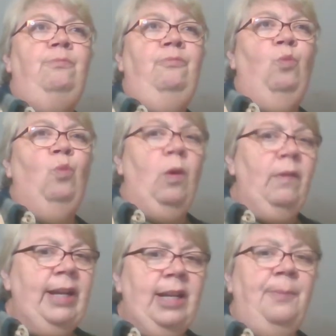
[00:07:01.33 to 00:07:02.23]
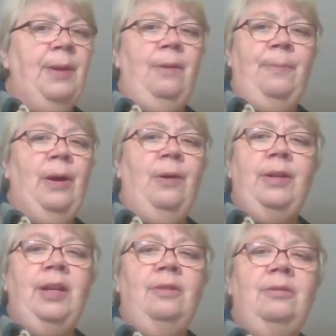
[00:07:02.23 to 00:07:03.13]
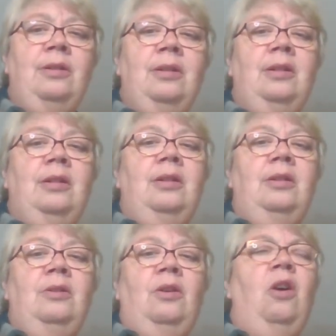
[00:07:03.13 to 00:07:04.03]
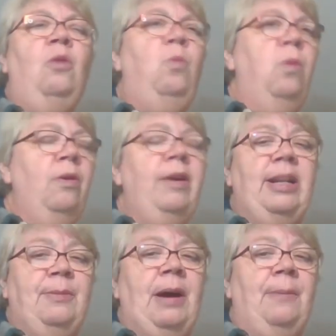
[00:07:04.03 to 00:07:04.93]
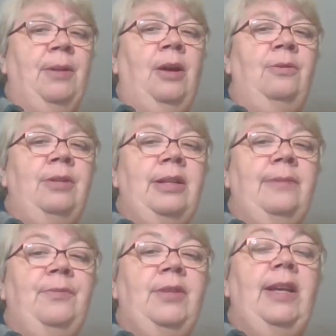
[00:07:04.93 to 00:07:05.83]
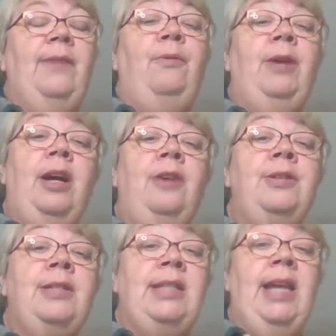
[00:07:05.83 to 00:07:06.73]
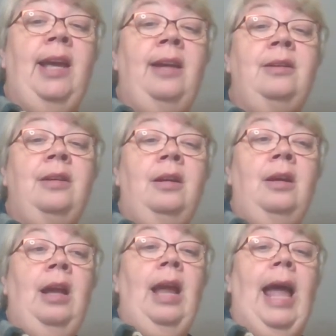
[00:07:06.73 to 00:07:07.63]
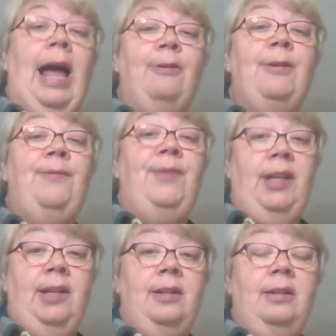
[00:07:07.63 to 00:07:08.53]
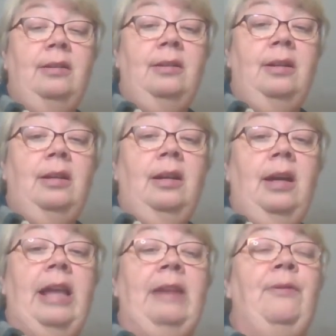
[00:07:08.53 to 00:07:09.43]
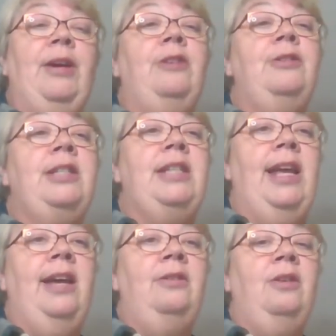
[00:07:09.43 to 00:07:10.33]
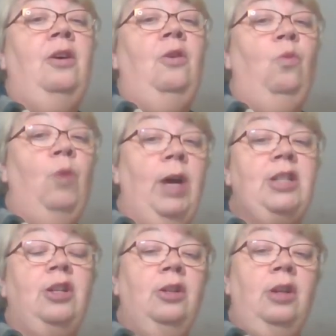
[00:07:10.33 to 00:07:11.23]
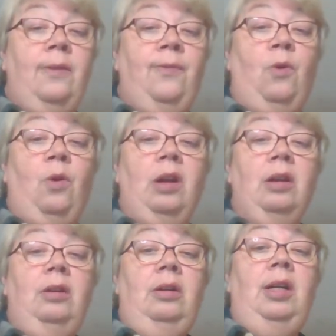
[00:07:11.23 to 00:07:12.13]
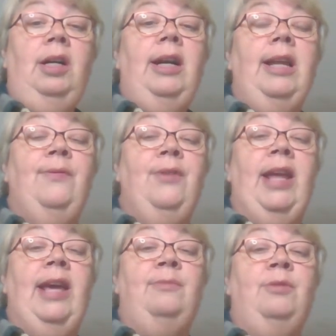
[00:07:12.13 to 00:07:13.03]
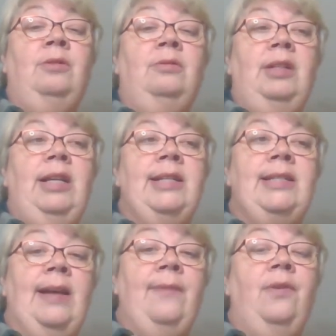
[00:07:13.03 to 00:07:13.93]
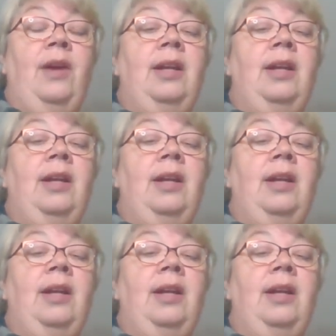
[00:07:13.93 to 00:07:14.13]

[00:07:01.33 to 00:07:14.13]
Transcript: worried about polio or worried about bloat if we understand how to feed and if we understand what to look for if an animal is suffering.